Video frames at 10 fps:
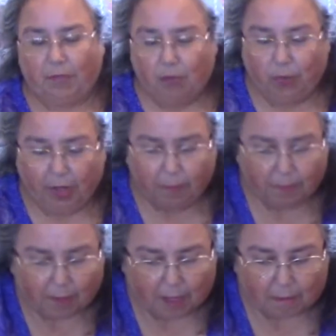Well,
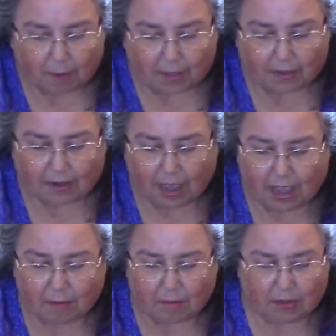by the
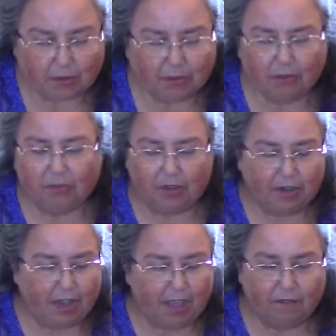time you use
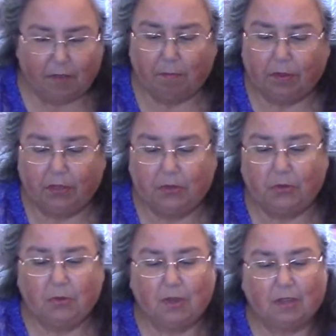navy
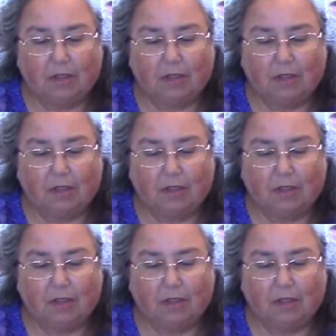blue,